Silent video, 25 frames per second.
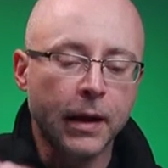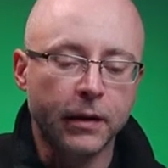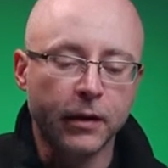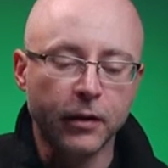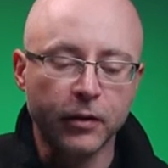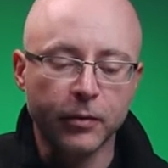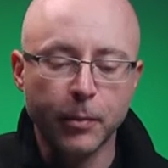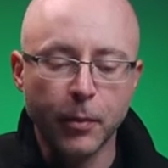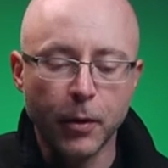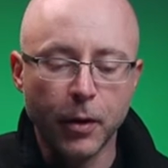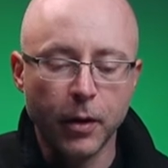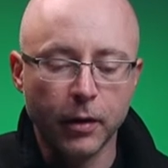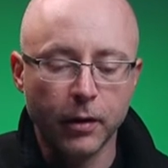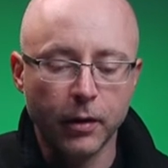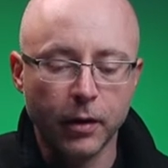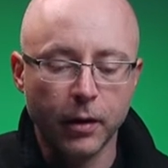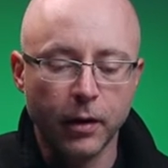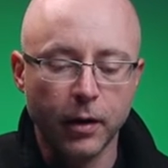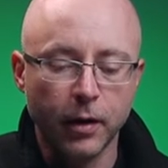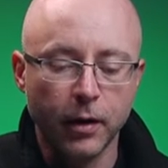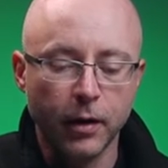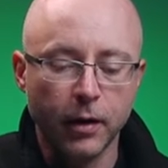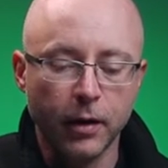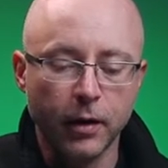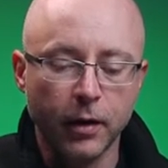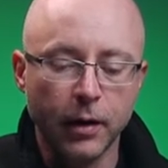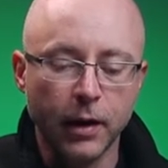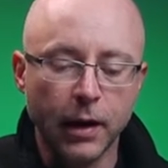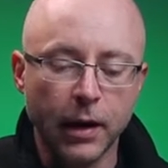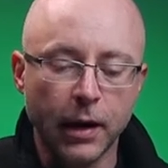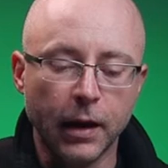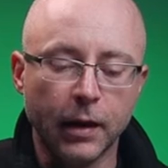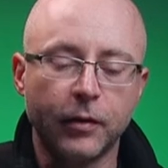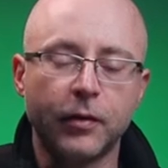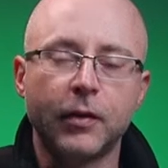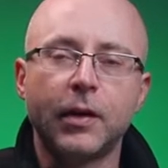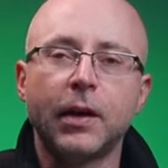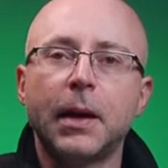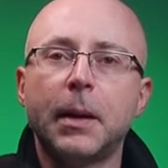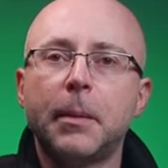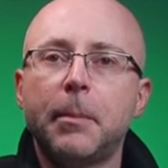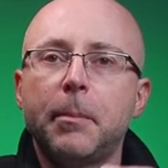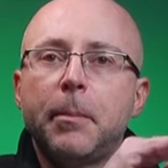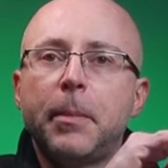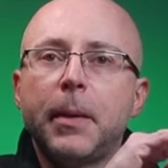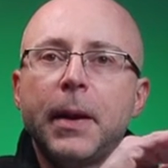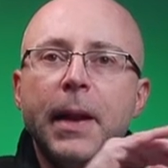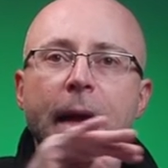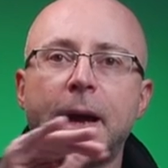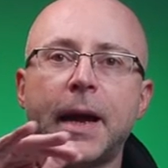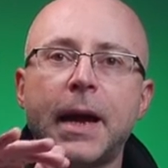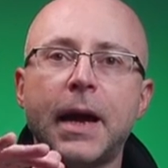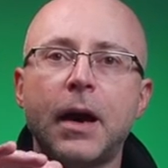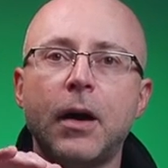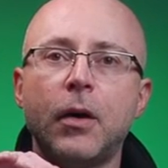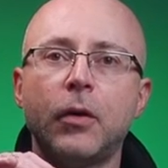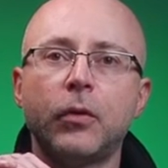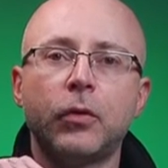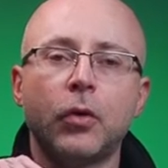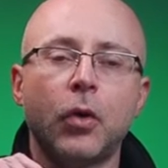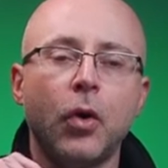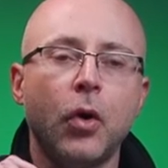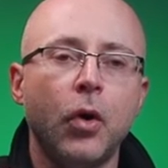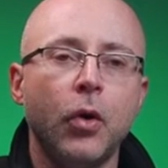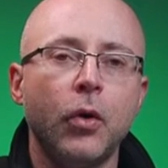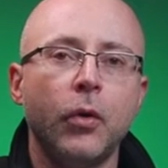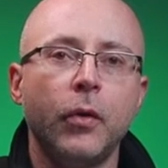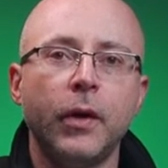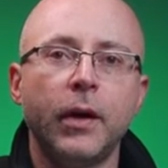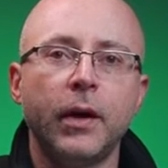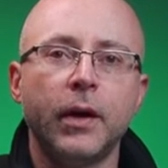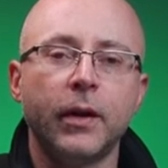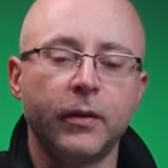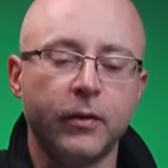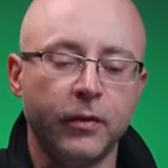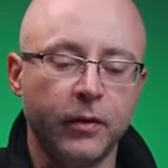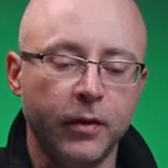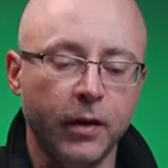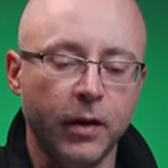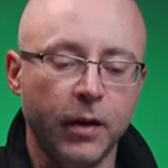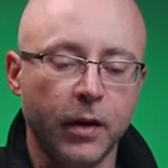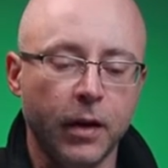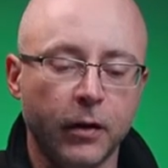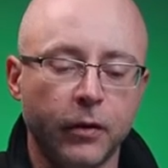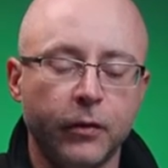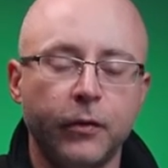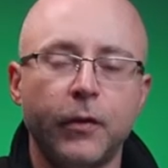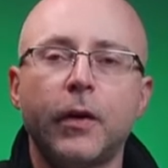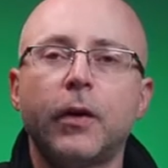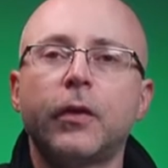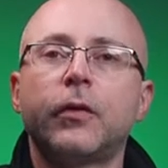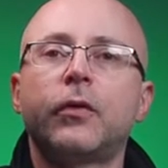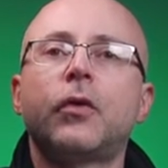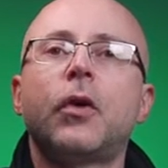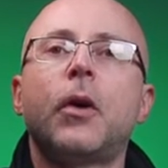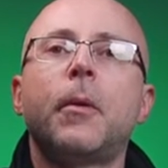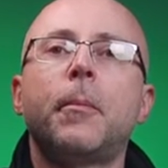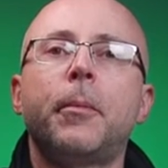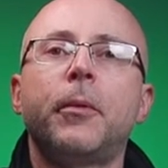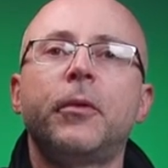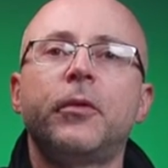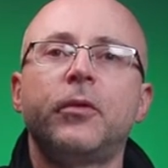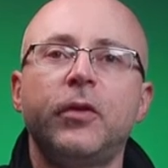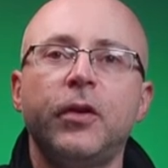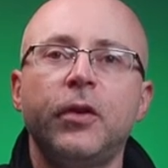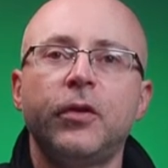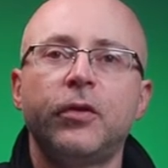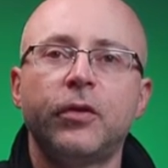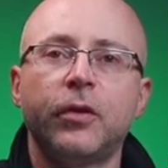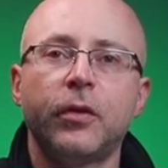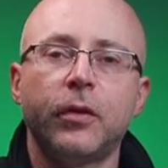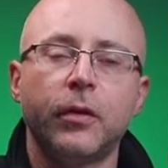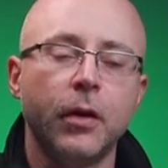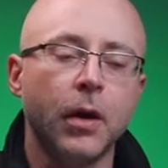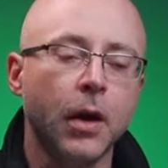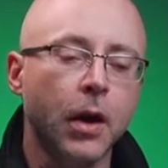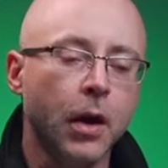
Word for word: This monitor here, it's gonna black out all you're gonna see as far as composition.